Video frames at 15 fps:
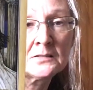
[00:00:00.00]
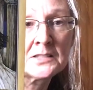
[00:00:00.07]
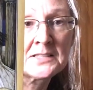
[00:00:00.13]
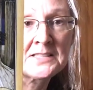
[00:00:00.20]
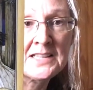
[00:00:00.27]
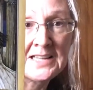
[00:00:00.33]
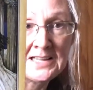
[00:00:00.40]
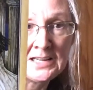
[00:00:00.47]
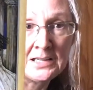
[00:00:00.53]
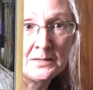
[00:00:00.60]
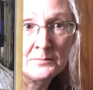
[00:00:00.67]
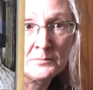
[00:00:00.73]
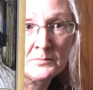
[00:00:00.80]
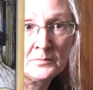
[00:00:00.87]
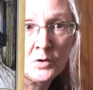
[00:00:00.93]
seeing
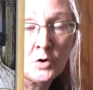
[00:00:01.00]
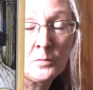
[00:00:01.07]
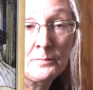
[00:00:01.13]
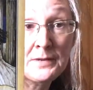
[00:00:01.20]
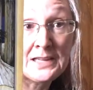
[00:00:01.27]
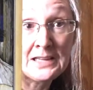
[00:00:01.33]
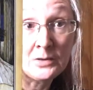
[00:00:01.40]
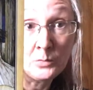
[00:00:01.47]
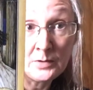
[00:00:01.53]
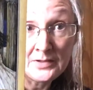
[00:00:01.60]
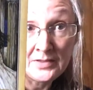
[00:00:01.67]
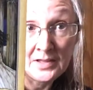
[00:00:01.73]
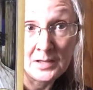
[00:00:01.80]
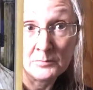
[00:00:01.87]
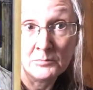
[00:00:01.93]
him or being
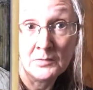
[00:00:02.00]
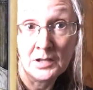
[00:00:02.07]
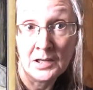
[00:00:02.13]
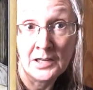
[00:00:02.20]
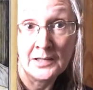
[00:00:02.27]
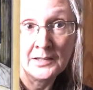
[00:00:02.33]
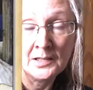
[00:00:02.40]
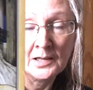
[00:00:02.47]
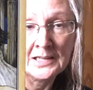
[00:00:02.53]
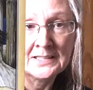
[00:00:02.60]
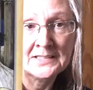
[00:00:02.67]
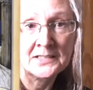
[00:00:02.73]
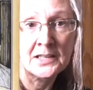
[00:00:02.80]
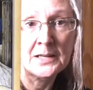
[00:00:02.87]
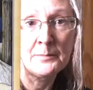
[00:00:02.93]
with him at night
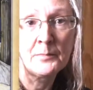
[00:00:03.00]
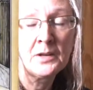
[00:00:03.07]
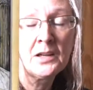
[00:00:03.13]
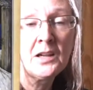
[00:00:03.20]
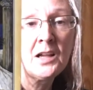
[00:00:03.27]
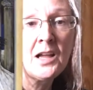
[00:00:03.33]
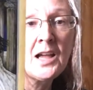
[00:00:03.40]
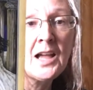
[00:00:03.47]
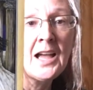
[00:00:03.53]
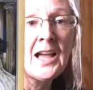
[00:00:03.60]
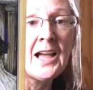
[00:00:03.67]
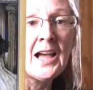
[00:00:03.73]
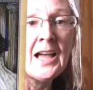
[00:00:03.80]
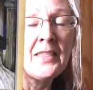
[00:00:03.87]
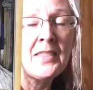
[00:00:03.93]
time.
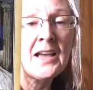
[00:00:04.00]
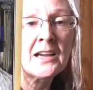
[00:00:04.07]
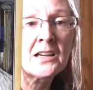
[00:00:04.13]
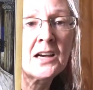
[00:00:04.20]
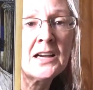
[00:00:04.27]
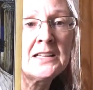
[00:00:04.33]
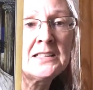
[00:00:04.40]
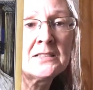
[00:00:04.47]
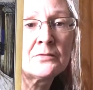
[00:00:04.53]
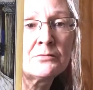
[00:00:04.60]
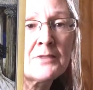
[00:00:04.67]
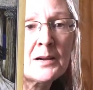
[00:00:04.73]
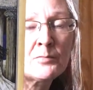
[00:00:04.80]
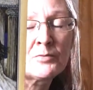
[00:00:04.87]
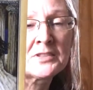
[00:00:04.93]
And that kind of
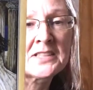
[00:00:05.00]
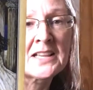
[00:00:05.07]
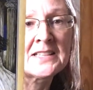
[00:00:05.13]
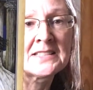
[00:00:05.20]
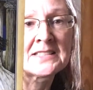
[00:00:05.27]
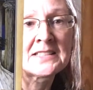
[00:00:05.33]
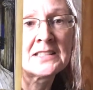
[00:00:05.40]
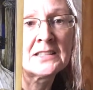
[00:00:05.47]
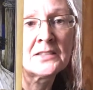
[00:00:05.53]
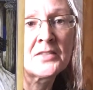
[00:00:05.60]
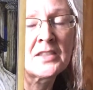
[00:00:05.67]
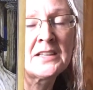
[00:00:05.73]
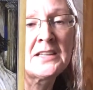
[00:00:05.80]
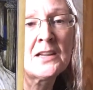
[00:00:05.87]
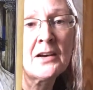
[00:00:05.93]
represents
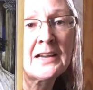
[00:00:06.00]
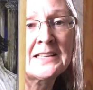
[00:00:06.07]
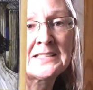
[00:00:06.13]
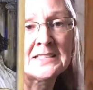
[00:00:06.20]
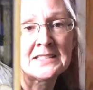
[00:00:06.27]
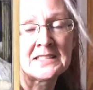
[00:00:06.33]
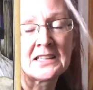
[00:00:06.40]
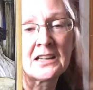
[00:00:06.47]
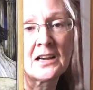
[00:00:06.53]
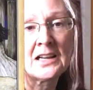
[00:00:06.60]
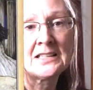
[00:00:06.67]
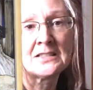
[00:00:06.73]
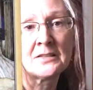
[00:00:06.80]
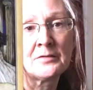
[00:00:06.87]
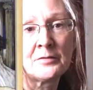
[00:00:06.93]
the night is the
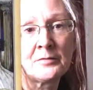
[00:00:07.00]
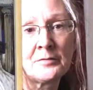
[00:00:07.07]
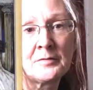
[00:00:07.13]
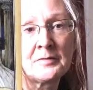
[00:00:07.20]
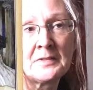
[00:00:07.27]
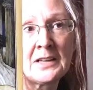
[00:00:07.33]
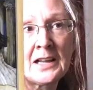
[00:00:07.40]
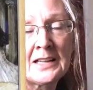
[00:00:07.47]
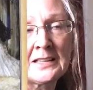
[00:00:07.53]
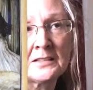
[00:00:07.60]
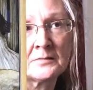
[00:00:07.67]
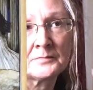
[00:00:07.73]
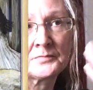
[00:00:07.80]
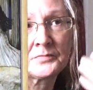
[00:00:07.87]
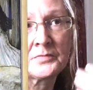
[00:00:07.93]
kind of like
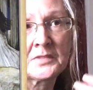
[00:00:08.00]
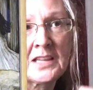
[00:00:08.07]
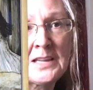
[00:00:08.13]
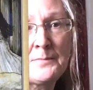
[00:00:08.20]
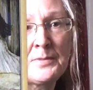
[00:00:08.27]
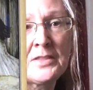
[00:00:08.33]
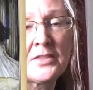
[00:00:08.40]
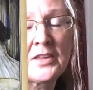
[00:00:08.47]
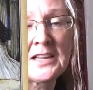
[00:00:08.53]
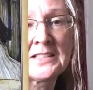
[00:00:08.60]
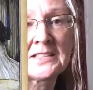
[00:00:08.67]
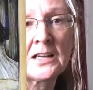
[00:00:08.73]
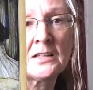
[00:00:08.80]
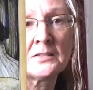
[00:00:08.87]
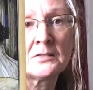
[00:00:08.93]
keeping things
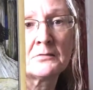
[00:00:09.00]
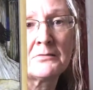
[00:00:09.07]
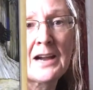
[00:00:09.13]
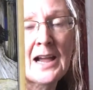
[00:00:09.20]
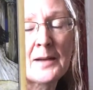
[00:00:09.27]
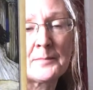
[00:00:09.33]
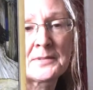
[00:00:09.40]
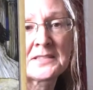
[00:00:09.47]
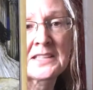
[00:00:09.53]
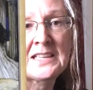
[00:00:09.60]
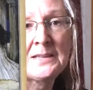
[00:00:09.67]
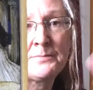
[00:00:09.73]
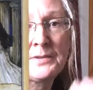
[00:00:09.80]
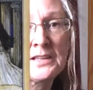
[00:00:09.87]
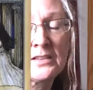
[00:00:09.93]
under wraps,
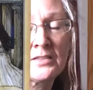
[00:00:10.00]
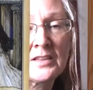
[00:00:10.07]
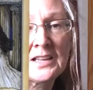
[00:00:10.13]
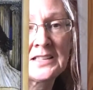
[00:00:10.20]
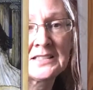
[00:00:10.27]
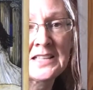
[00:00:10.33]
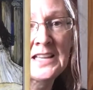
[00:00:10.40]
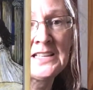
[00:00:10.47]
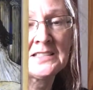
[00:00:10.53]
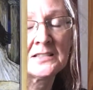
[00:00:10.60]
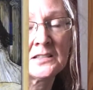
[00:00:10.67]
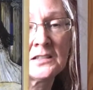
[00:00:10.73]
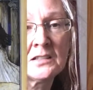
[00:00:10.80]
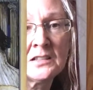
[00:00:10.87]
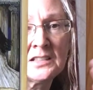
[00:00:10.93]
keeping things
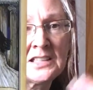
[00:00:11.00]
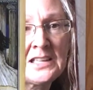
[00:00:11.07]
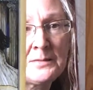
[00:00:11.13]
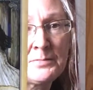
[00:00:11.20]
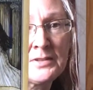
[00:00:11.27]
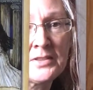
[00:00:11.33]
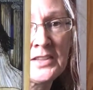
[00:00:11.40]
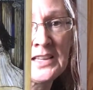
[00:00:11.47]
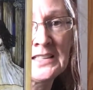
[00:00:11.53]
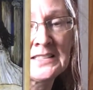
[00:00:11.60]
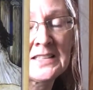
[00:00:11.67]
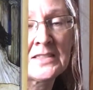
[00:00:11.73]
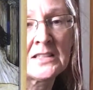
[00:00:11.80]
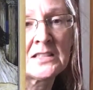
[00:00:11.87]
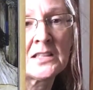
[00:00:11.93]
hidden, keeping things
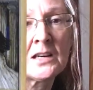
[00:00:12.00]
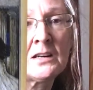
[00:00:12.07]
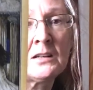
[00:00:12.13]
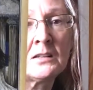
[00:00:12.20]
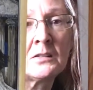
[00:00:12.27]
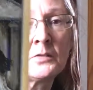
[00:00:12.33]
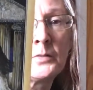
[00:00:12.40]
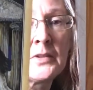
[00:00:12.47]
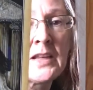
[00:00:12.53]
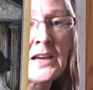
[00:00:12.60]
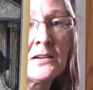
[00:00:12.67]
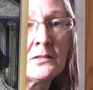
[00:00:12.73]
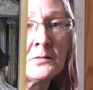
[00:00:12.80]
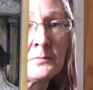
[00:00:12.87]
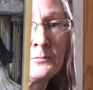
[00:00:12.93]
in the dark
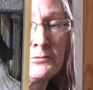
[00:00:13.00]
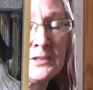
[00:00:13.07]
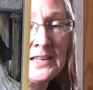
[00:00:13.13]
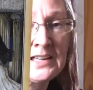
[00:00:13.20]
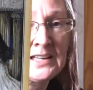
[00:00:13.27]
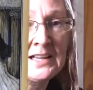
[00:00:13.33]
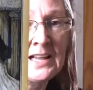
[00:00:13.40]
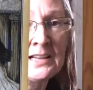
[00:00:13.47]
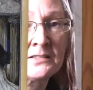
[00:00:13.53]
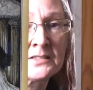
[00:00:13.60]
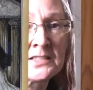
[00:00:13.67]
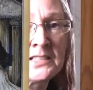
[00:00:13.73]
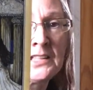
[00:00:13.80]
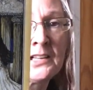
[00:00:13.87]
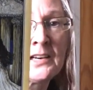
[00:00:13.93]
without bringing it out
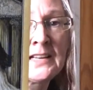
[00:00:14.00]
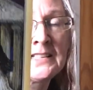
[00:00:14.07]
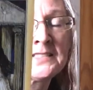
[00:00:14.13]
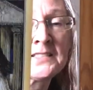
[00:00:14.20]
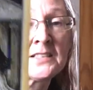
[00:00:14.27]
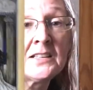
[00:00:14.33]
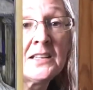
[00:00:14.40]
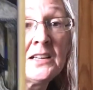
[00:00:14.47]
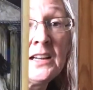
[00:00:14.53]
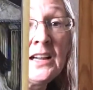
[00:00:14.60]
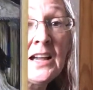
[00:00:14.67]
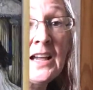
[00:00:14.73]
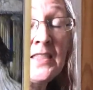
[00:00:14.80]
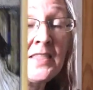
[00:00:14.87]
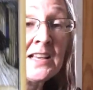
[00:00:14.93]
to light.
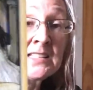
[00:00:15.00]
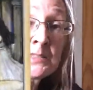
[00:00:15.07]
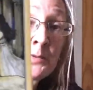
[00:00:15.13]
And that's